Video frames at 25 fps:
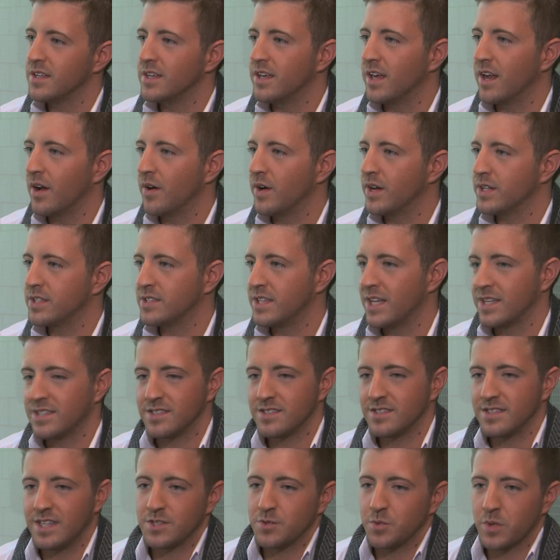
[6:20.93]
You know, it,
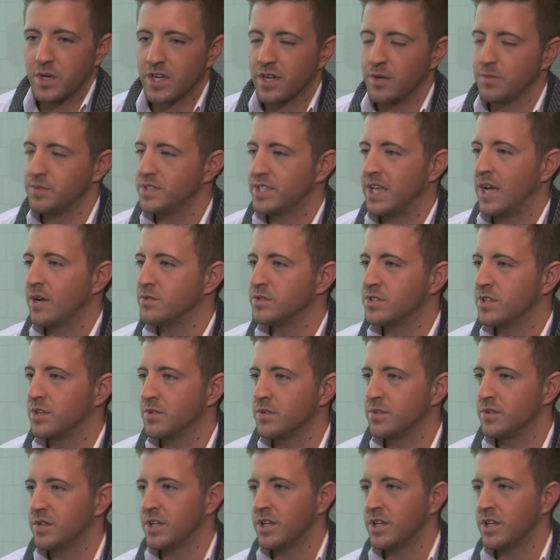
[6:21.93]
that's, that's what it comes down to.